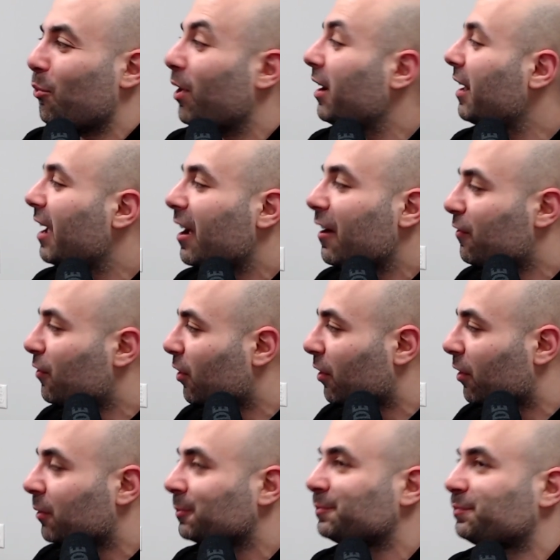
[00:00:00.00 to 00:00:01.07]

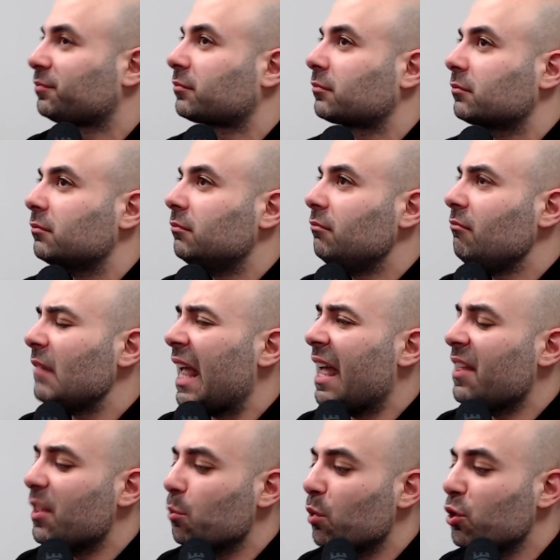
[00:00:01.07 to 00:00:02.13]
Whatever.
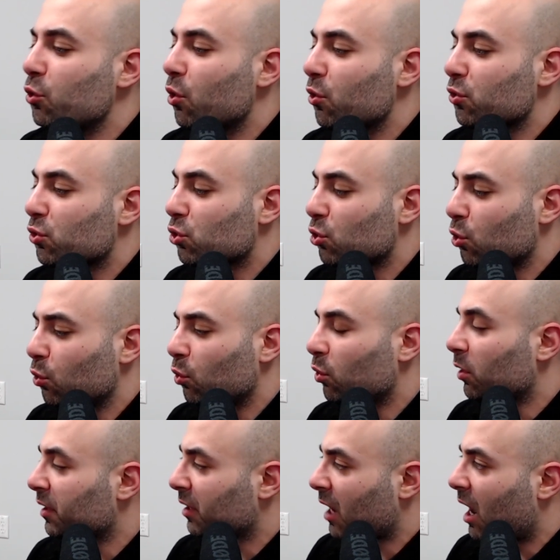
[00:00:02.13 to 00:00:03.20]
And then when you go to
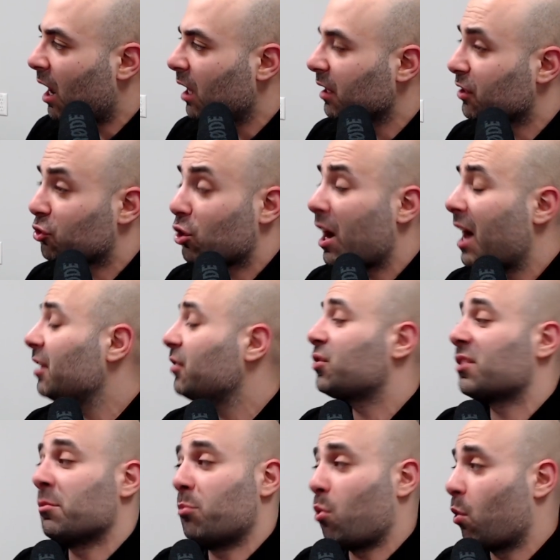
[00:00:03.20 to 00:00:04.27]
school and college
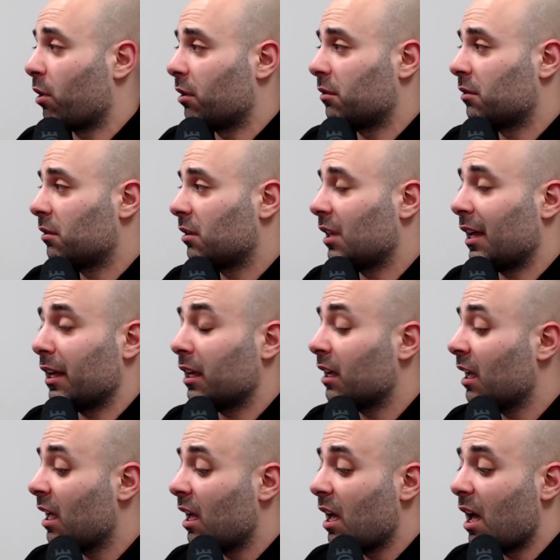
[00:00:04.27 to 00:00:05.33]
is important. Like,
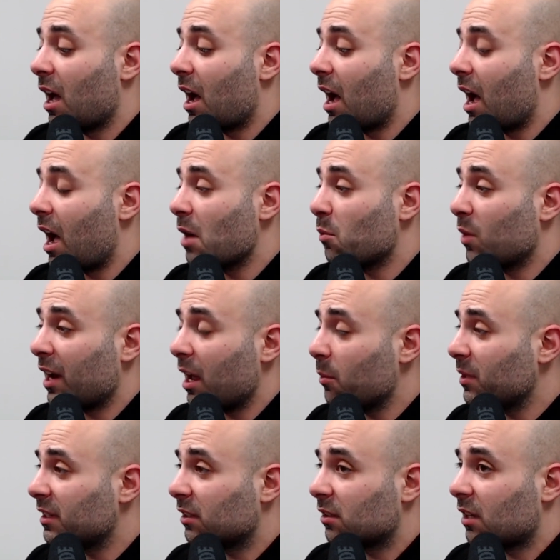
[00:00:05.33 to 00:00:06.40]
when I
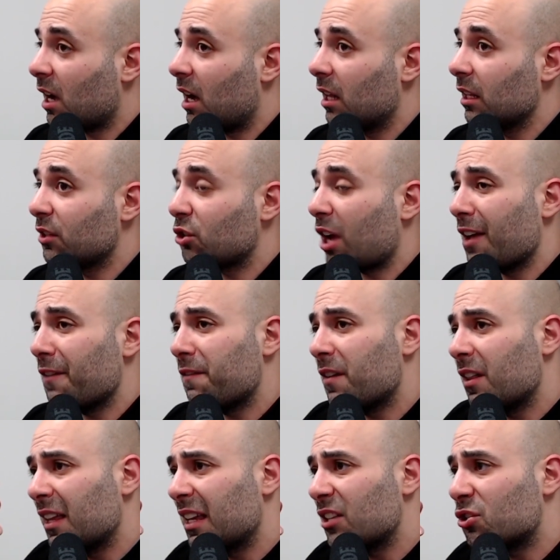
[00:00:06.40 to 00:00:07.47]
went to college, I
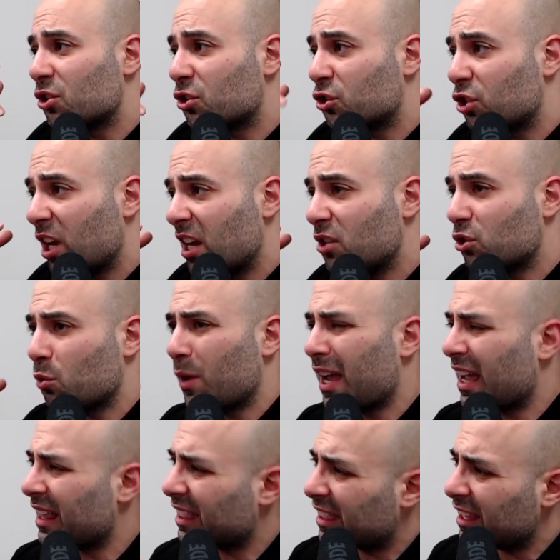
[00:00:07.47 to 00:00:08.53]
felt like it just changed the way
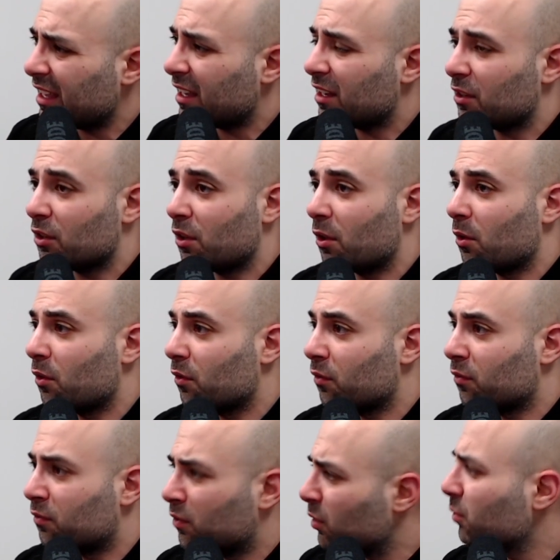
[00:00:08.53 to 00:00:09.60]
I think and
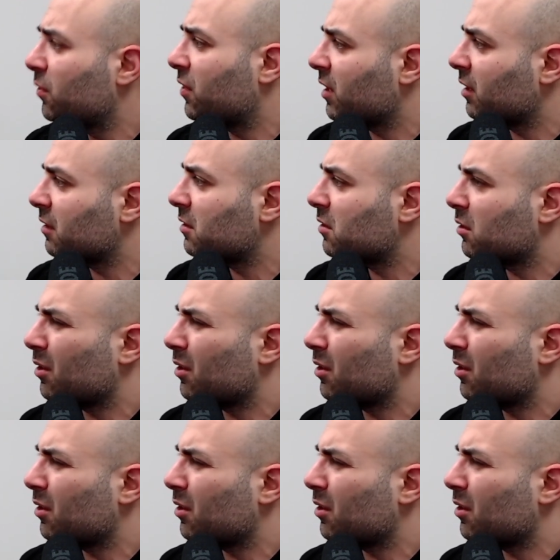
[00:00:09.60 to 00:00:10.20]
view things.